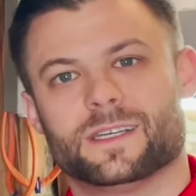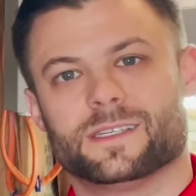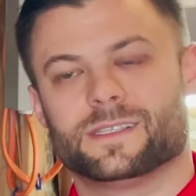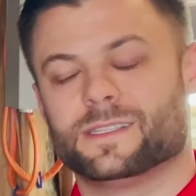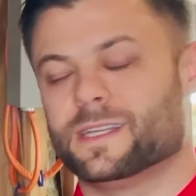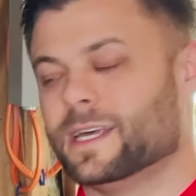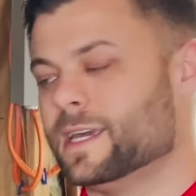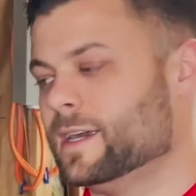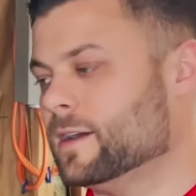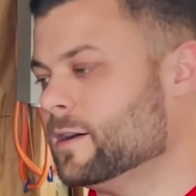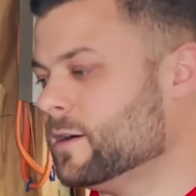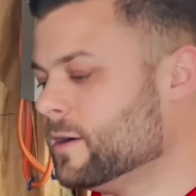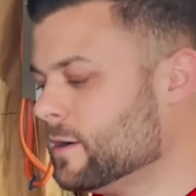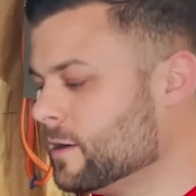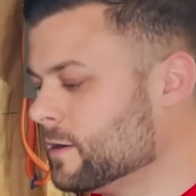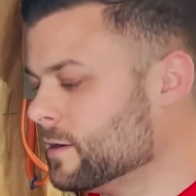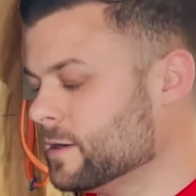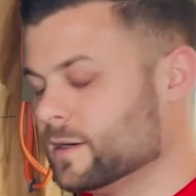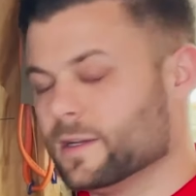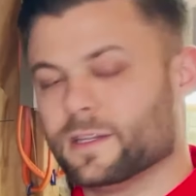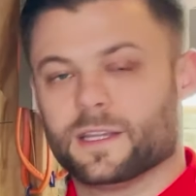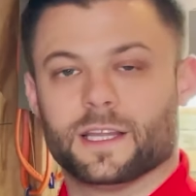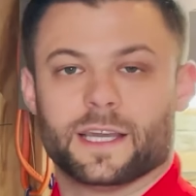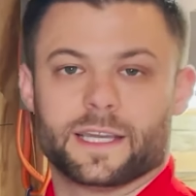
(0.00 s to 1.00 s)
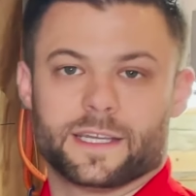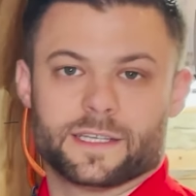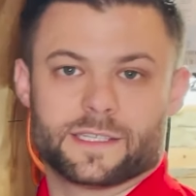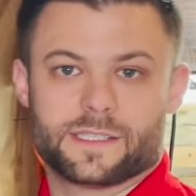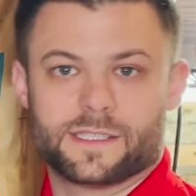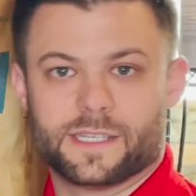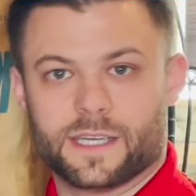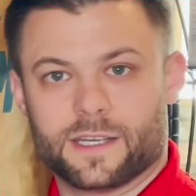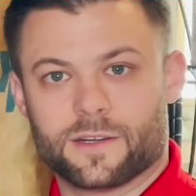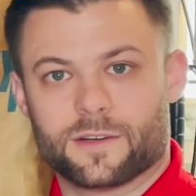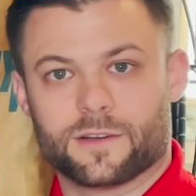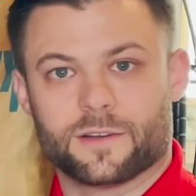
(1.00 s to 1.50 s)
they are unlike a
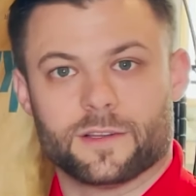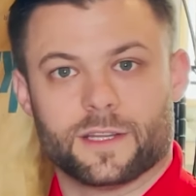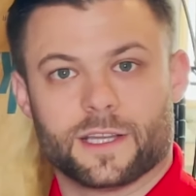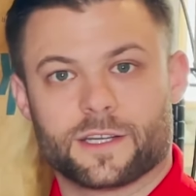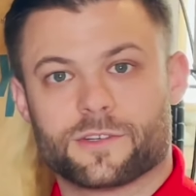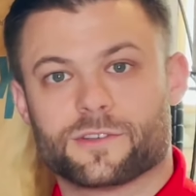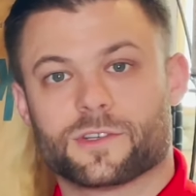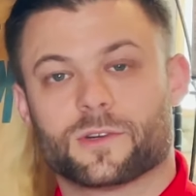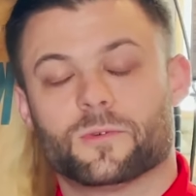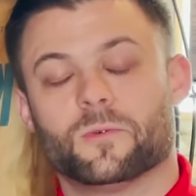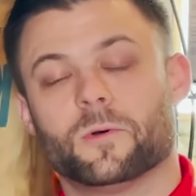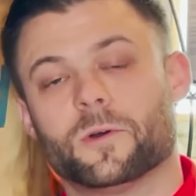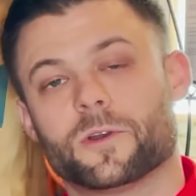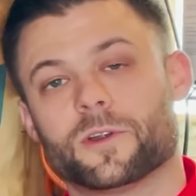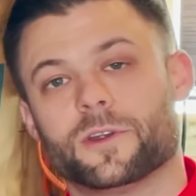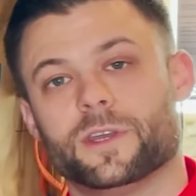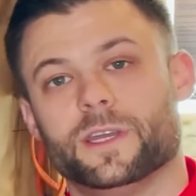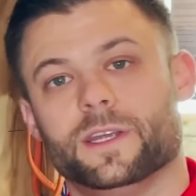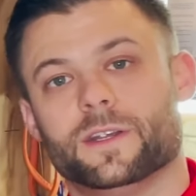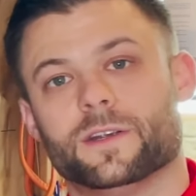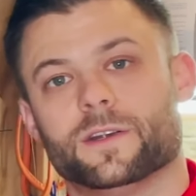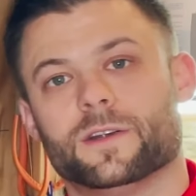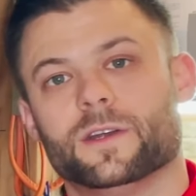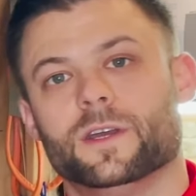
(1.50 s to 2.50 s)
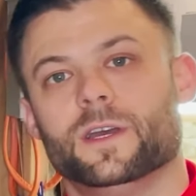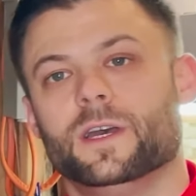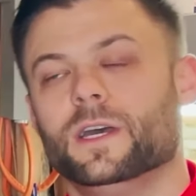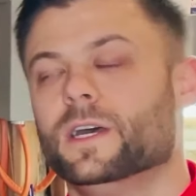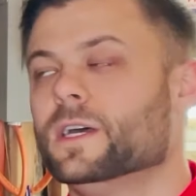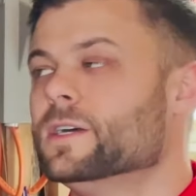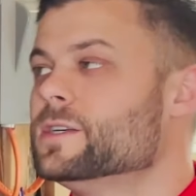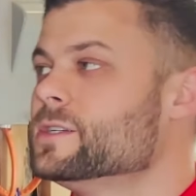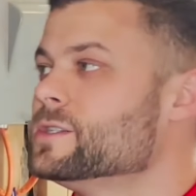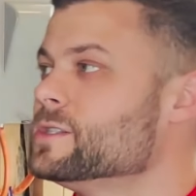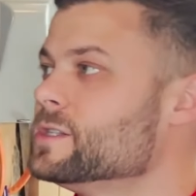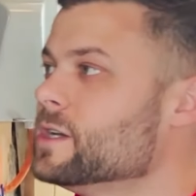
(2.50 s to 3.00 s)
standard electric water heater.
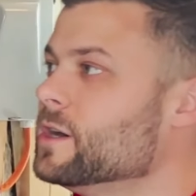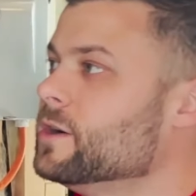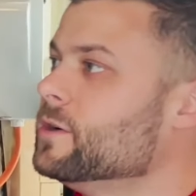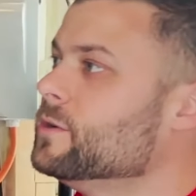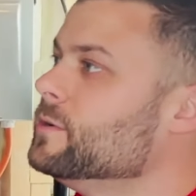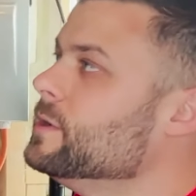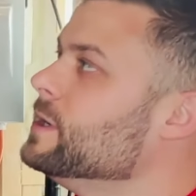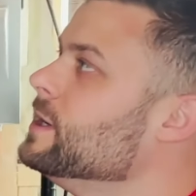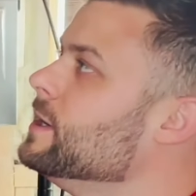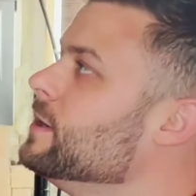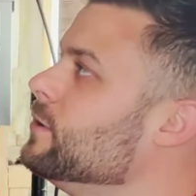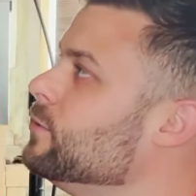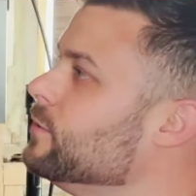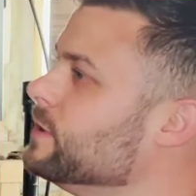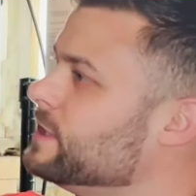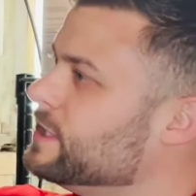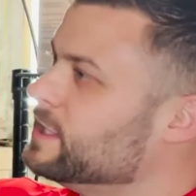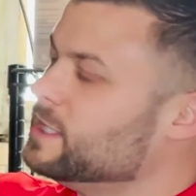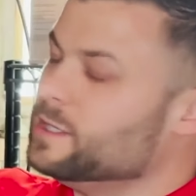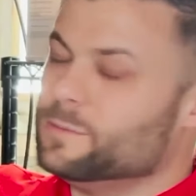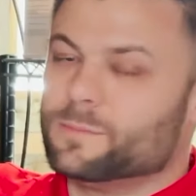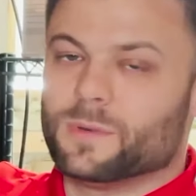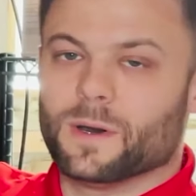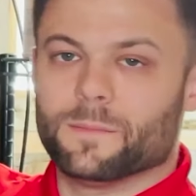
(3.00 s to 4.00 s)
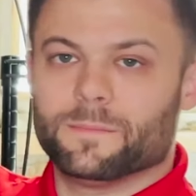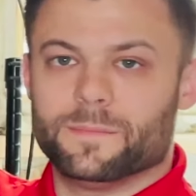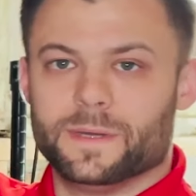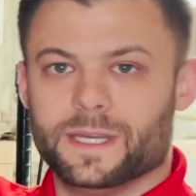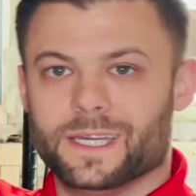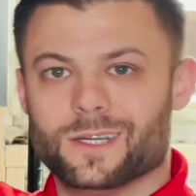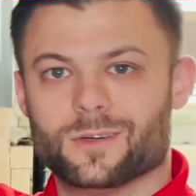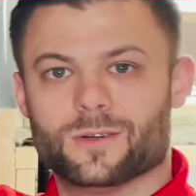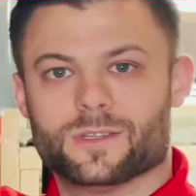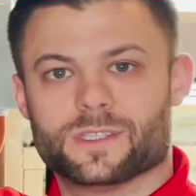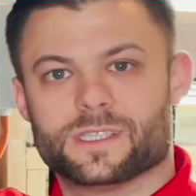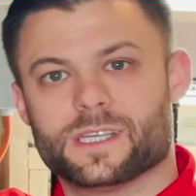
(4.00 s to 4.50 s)
So with the heat pump
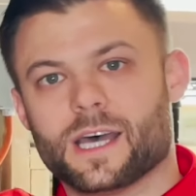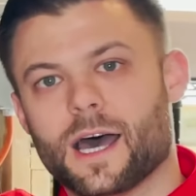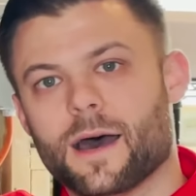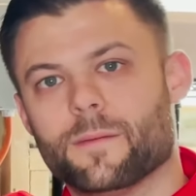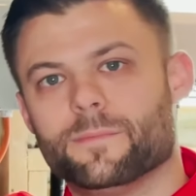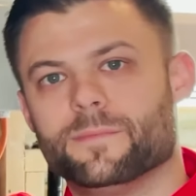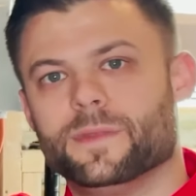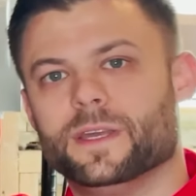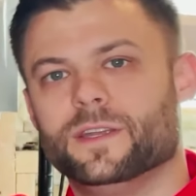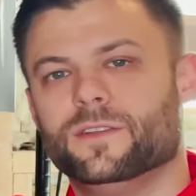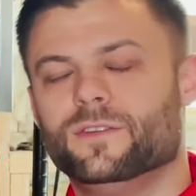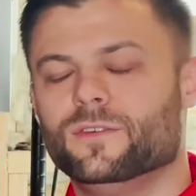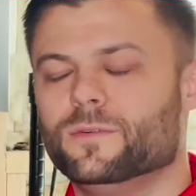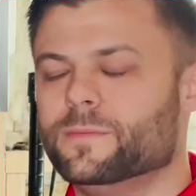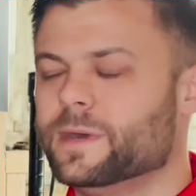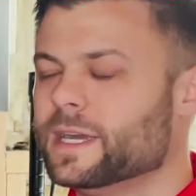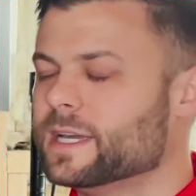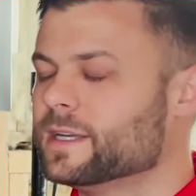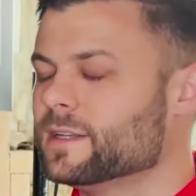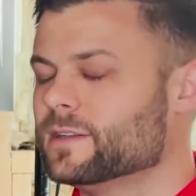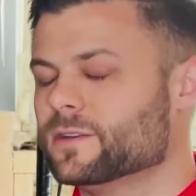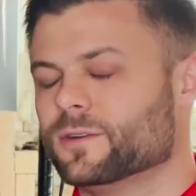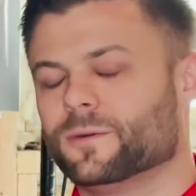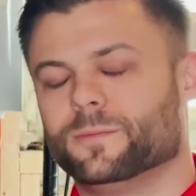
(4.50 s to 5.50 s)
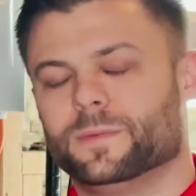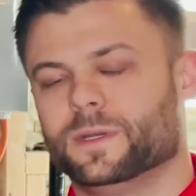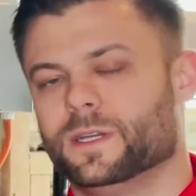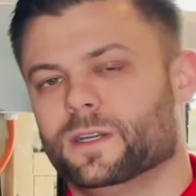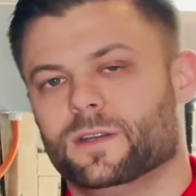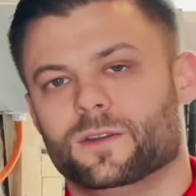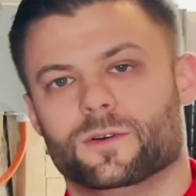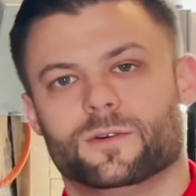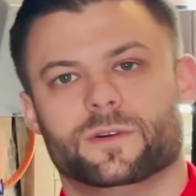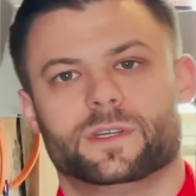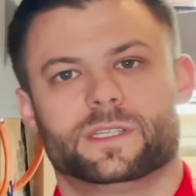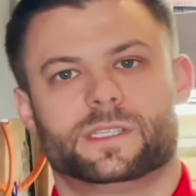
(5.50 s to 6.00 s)
being on top, they do make a little bit of
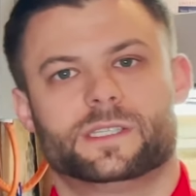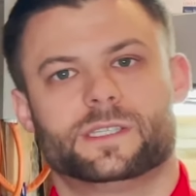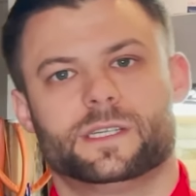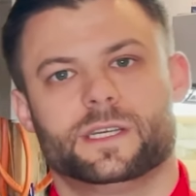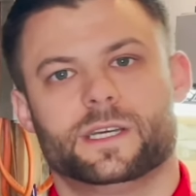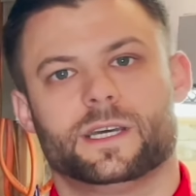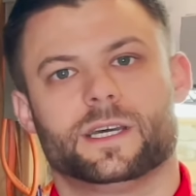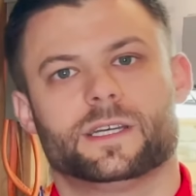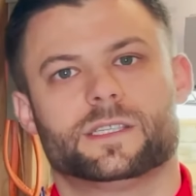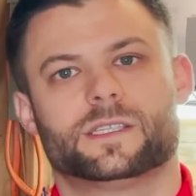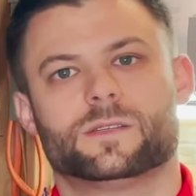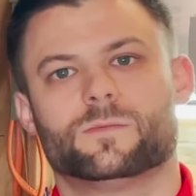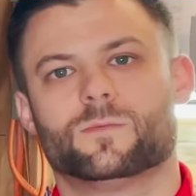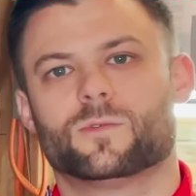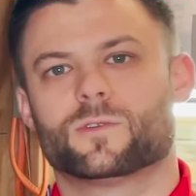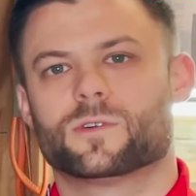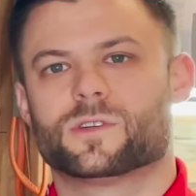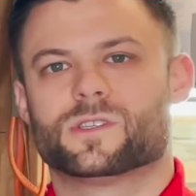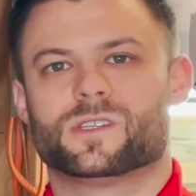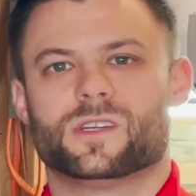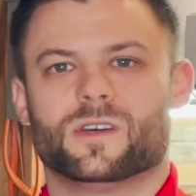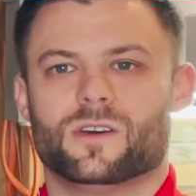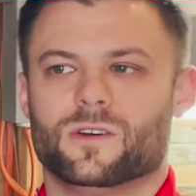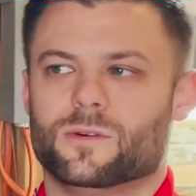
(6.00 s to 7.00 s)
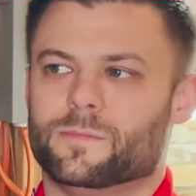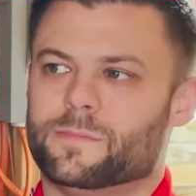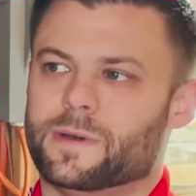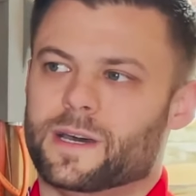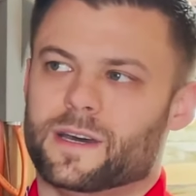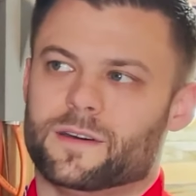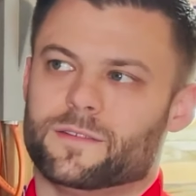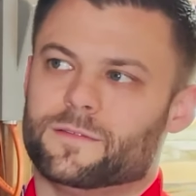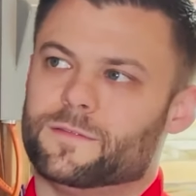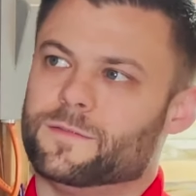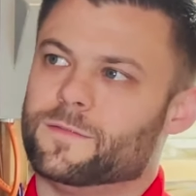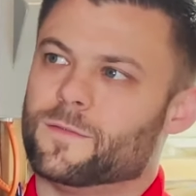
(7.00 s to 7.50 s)
noise. It's more so
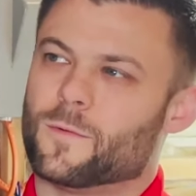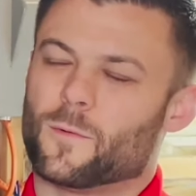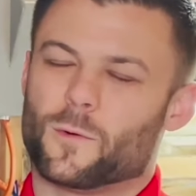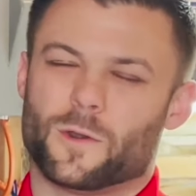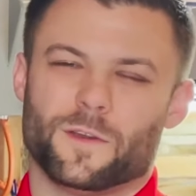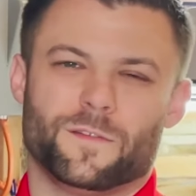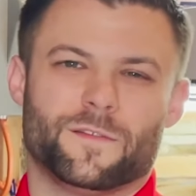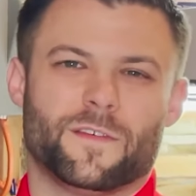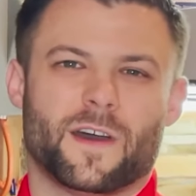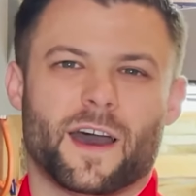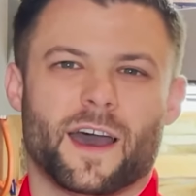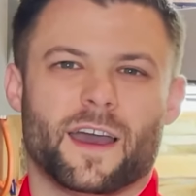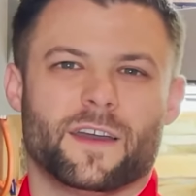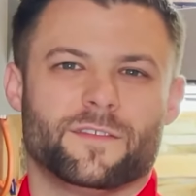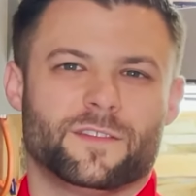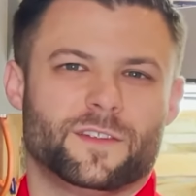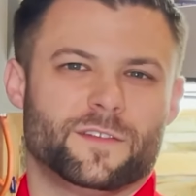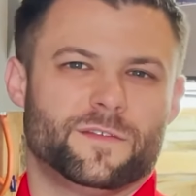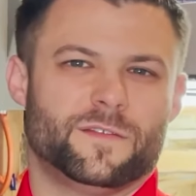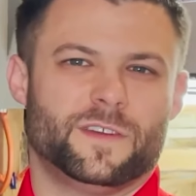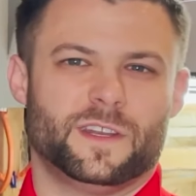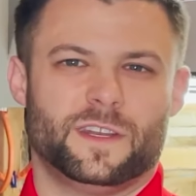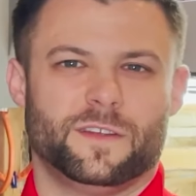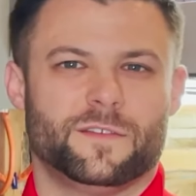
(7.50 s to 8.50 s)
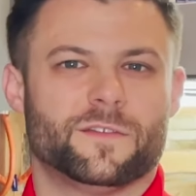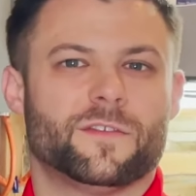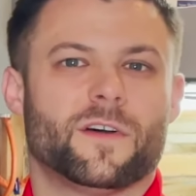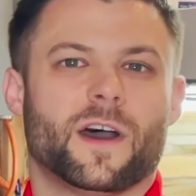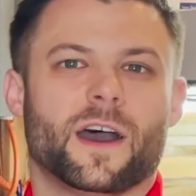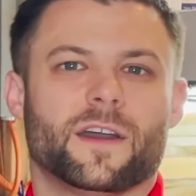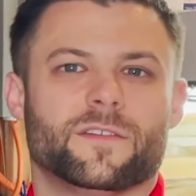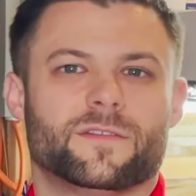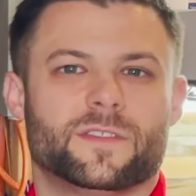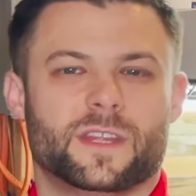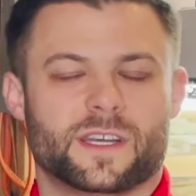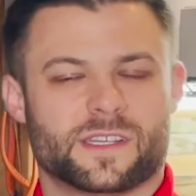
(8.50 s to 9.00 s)
about 45 to
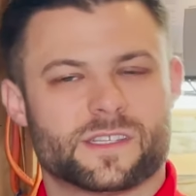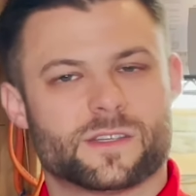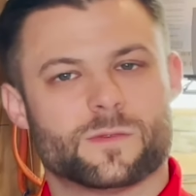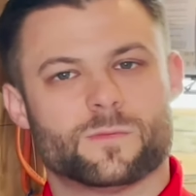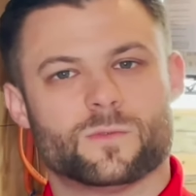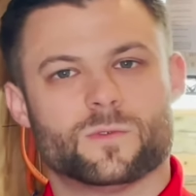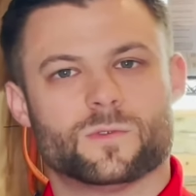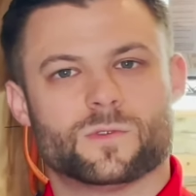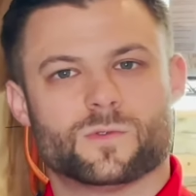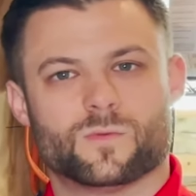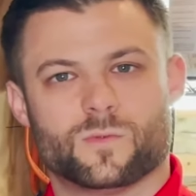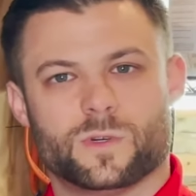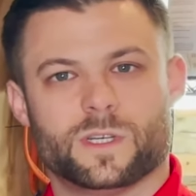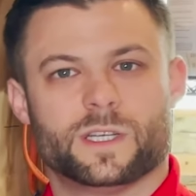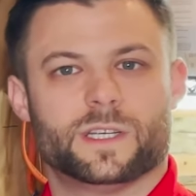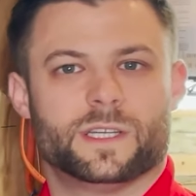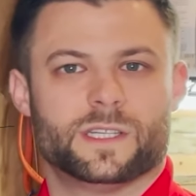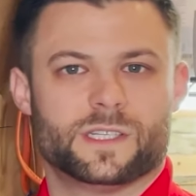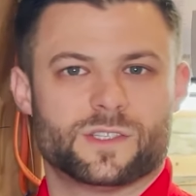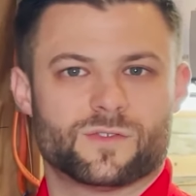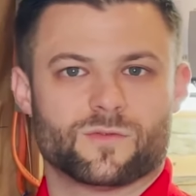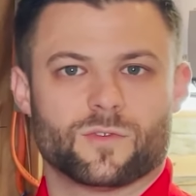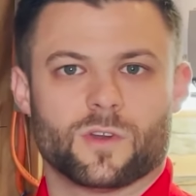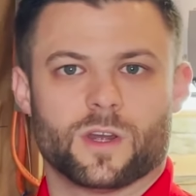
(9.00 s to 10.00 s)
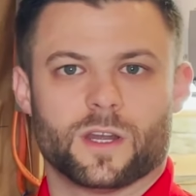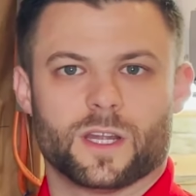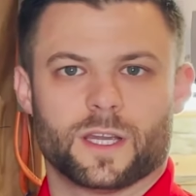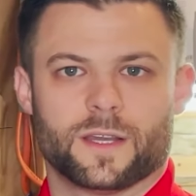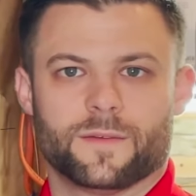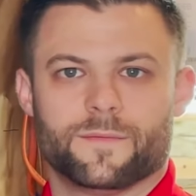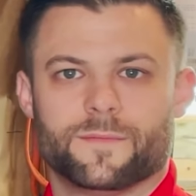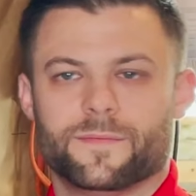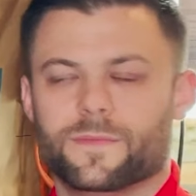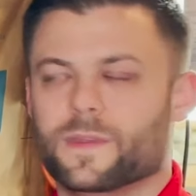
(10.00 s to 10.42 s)
55 decibels when it is running.